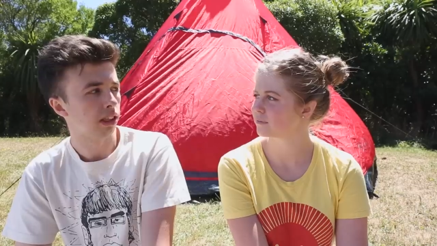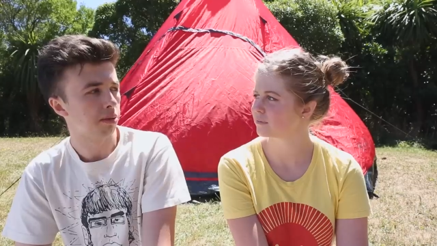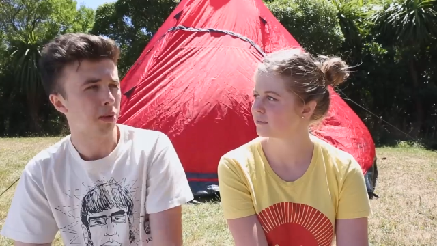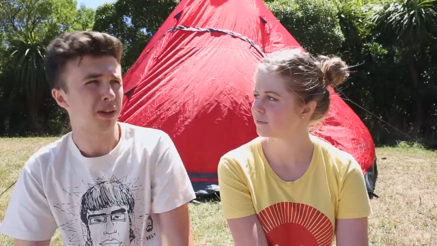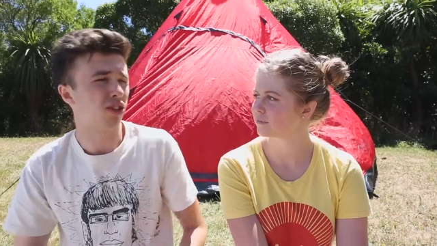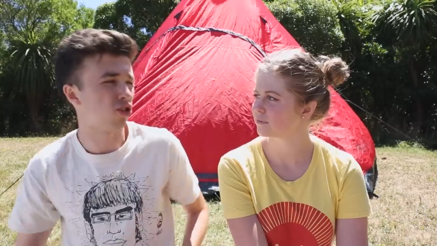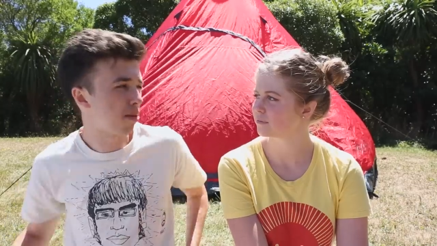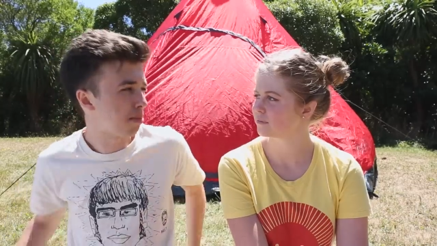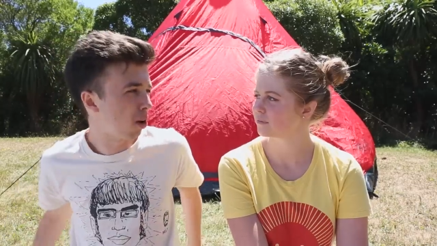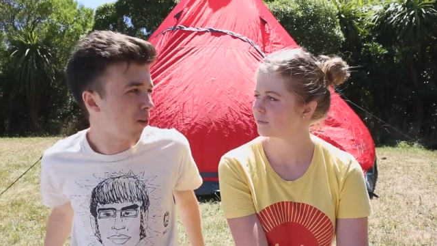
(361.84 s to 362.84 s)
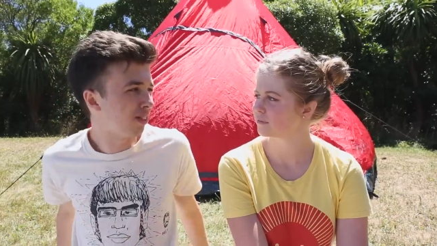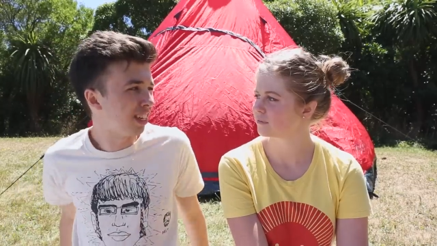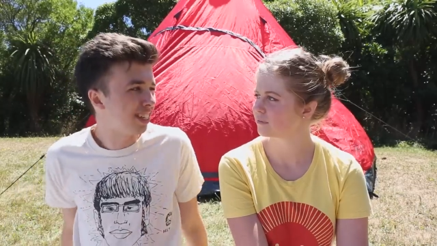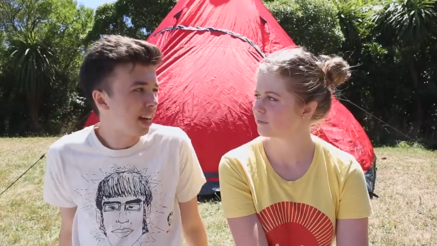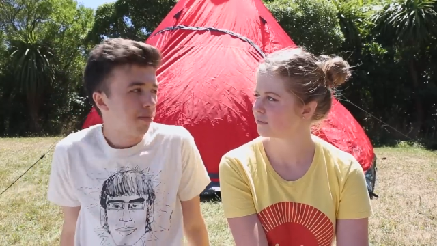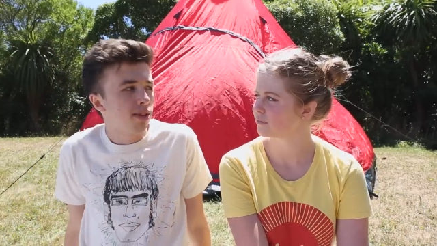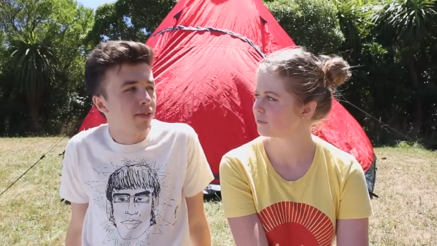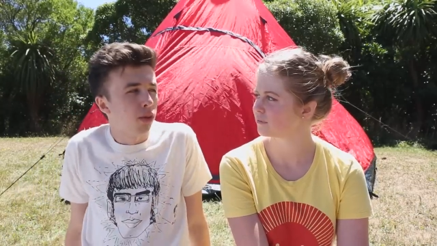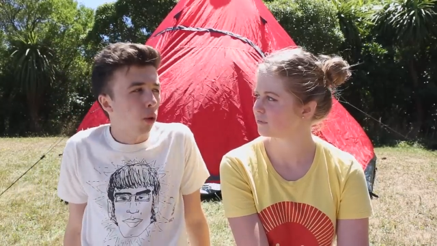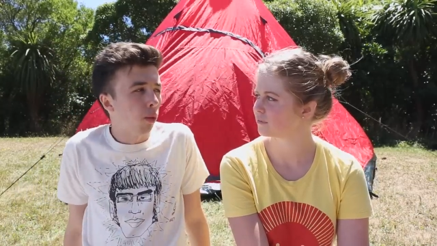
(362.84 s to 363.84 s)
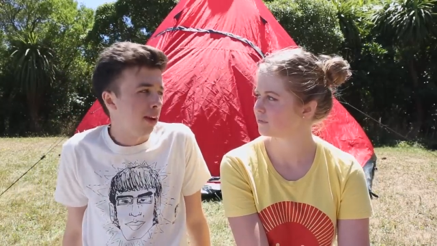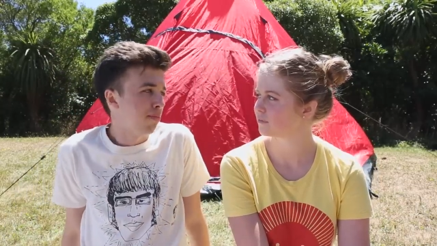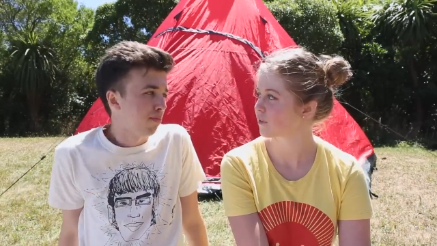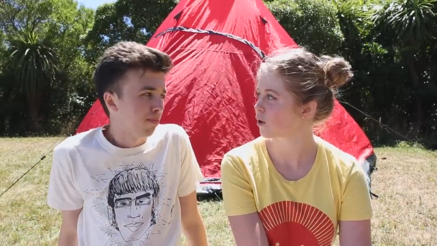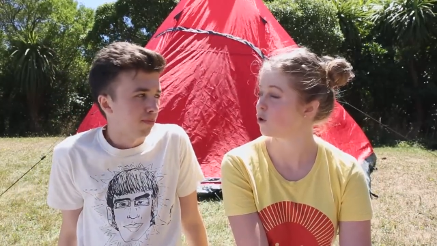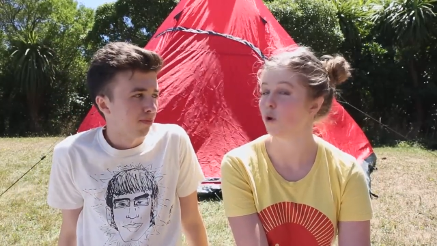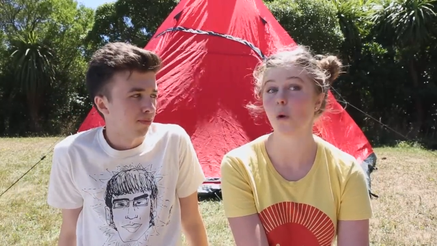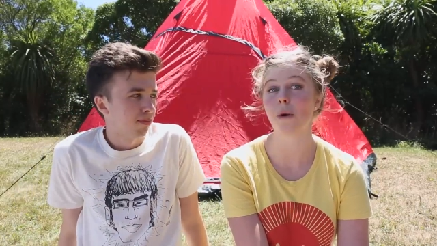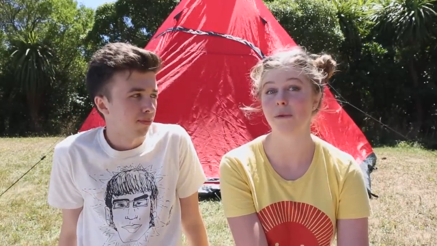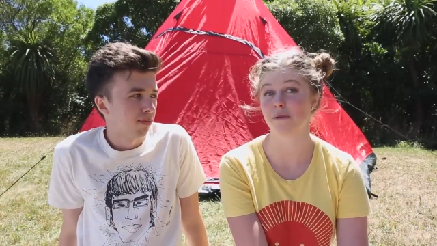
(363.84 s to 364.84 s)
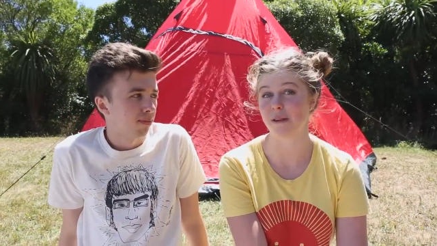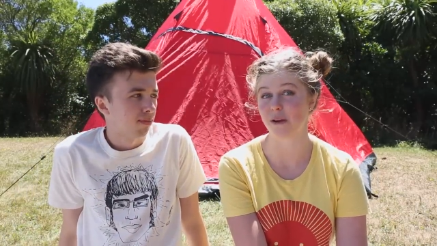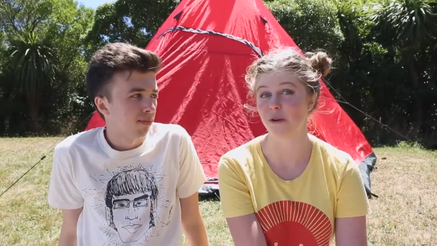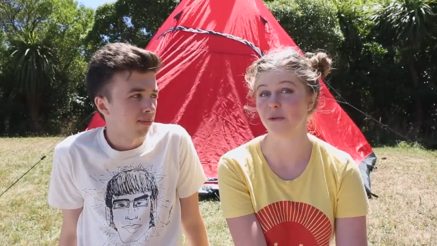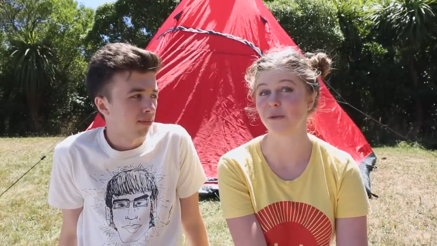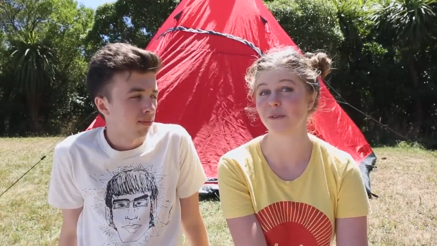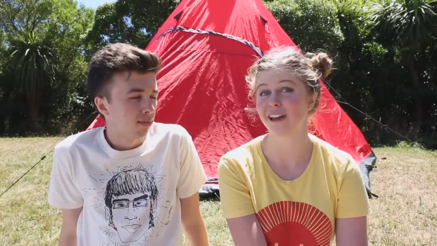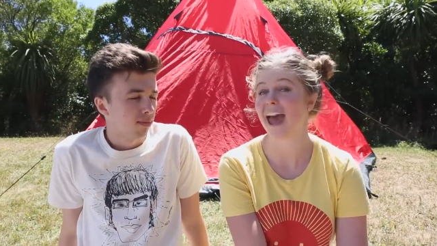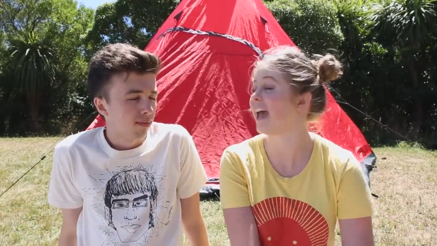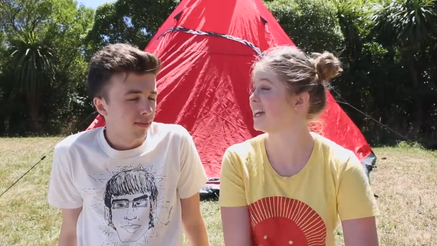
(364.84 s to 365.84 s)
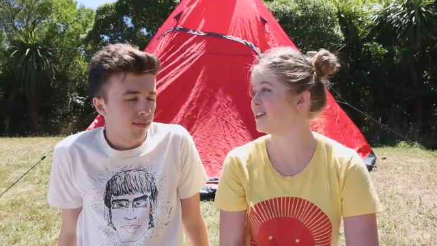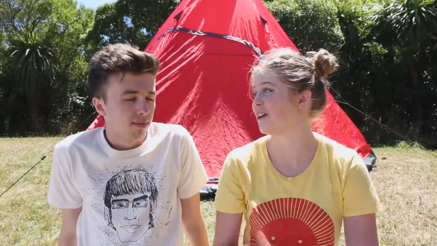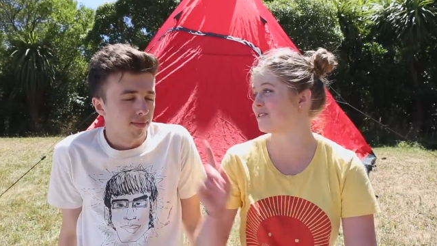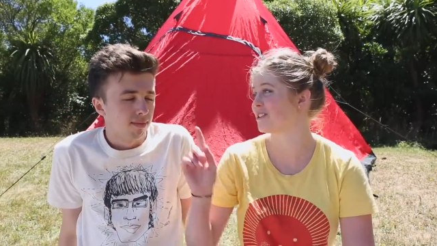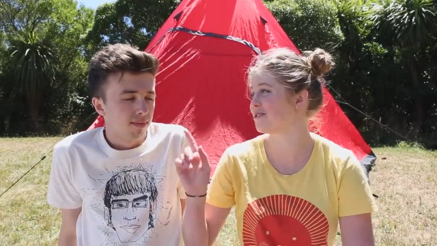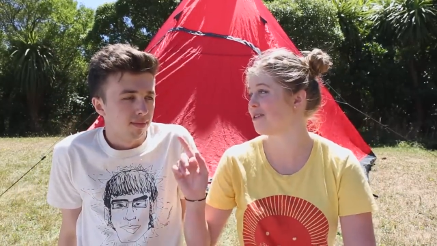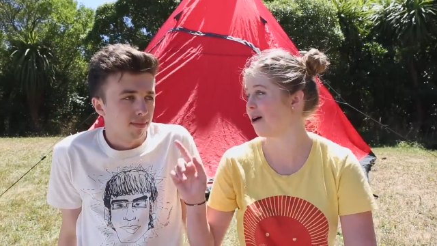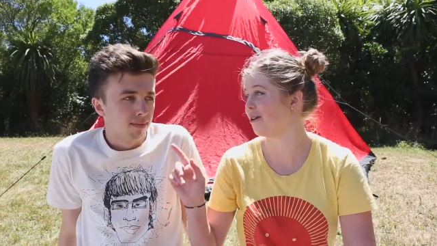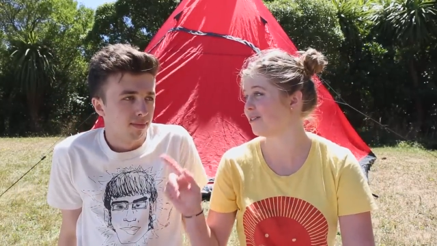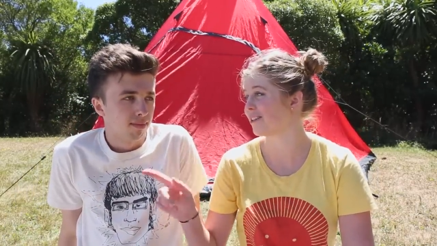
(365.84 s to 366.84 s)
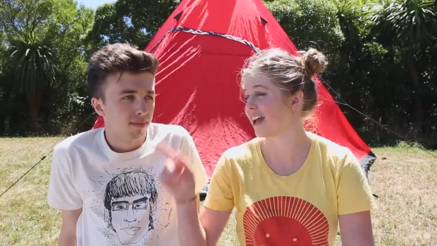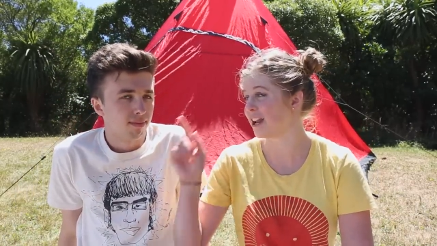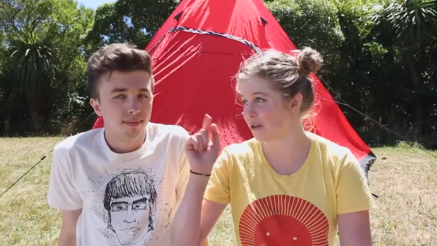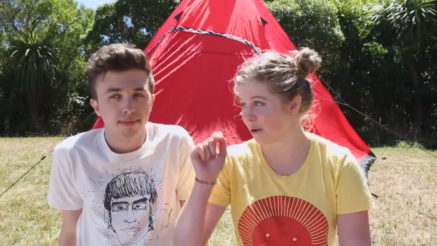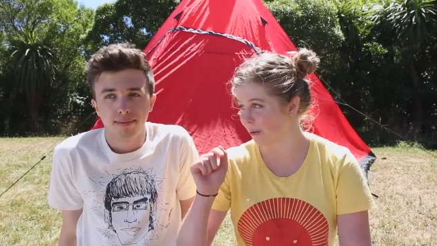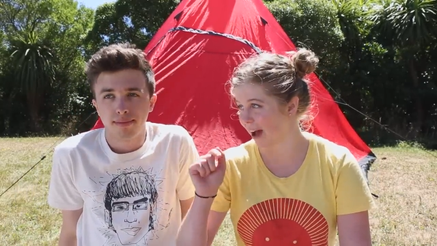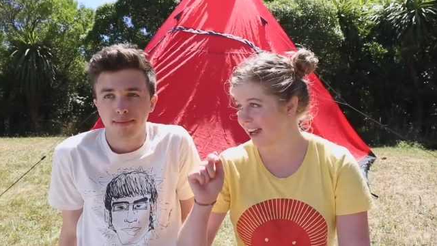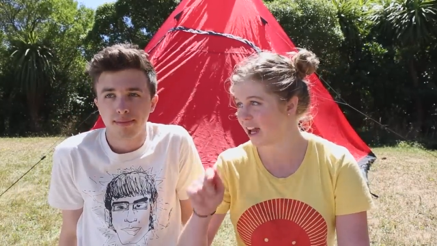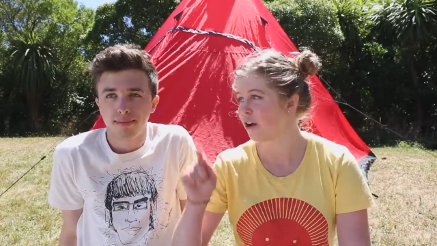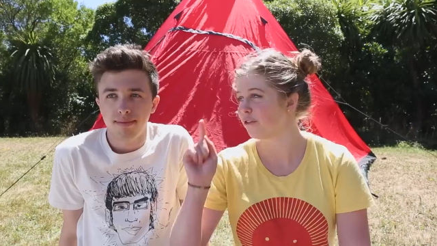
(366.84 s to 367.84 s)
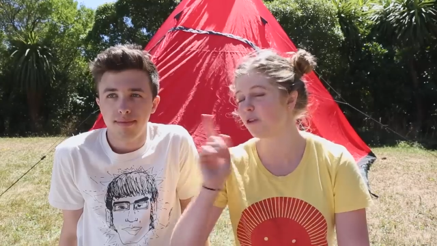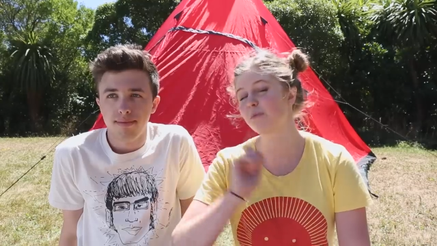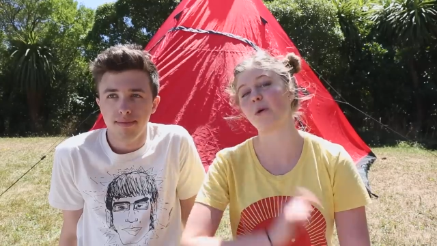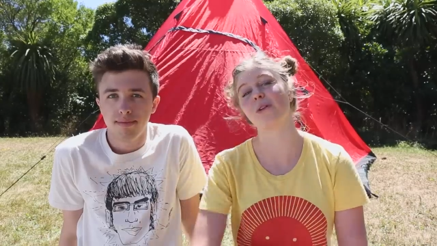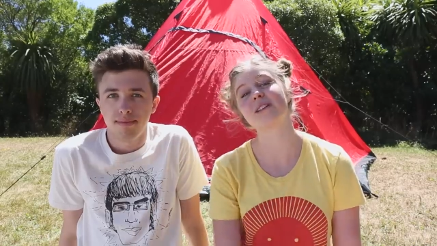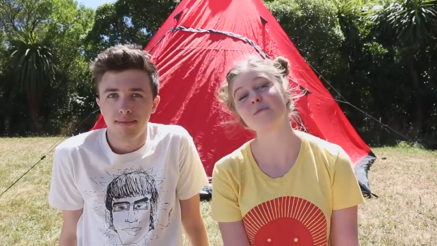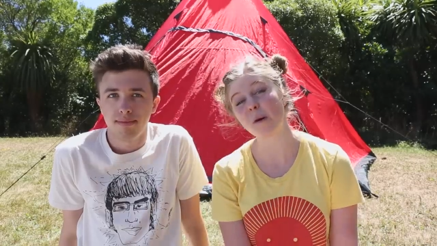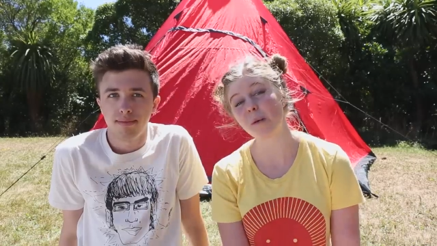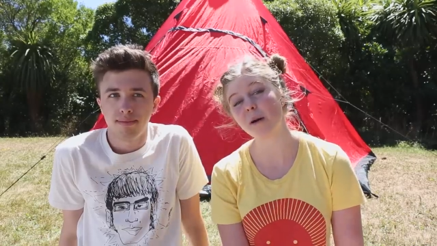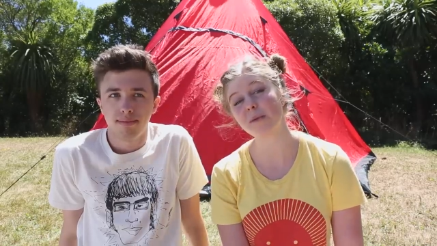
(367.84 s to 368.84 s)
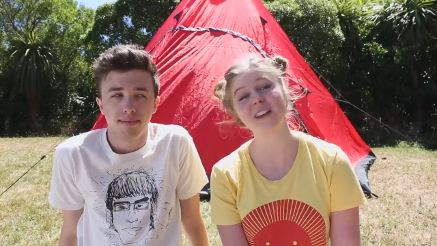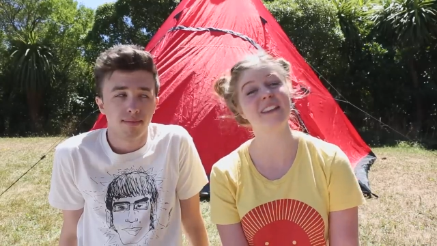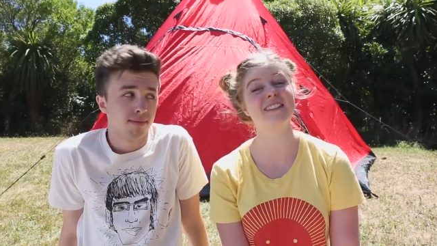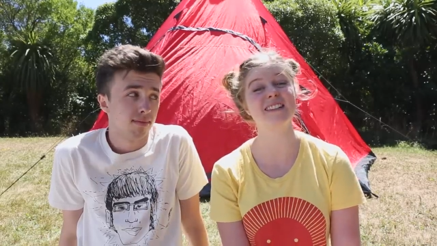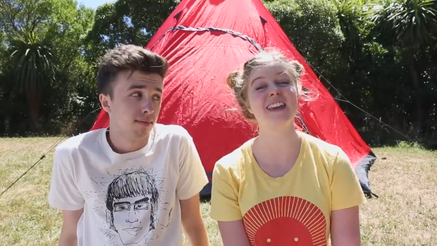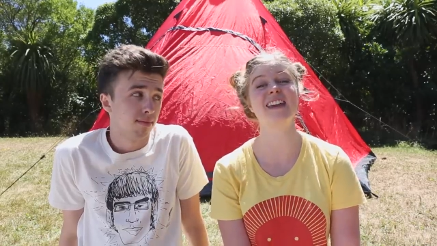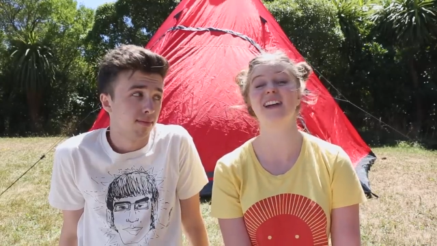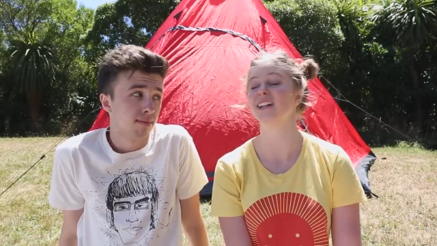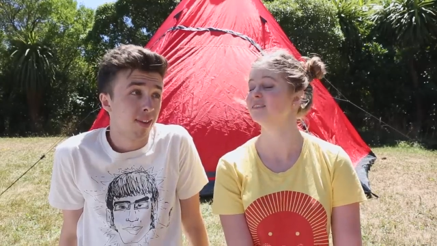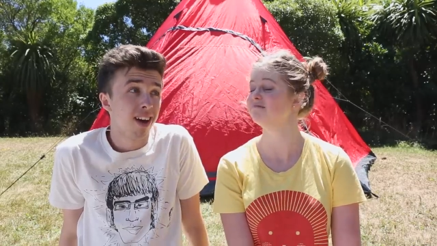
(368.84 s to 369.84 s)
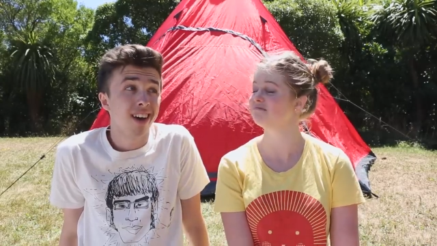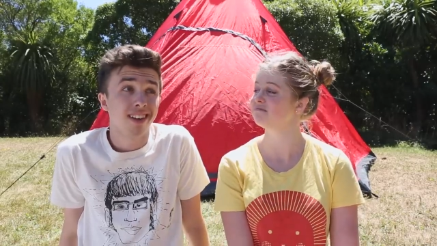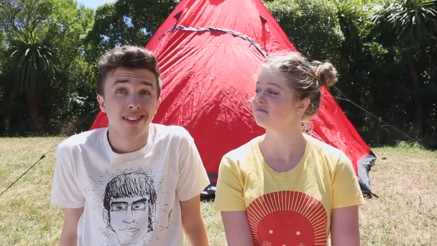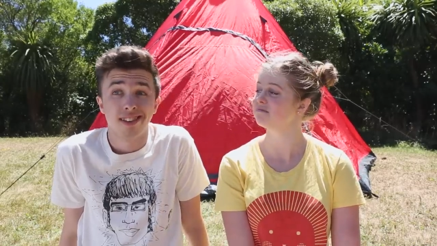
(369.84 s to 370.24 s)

Speaker 1: You mean when you're tramping off in the depths of Norway.
Speaker 2: Norway would be cool. Hey, no, did you know that in Norway, football is more popular than skiing? Huh.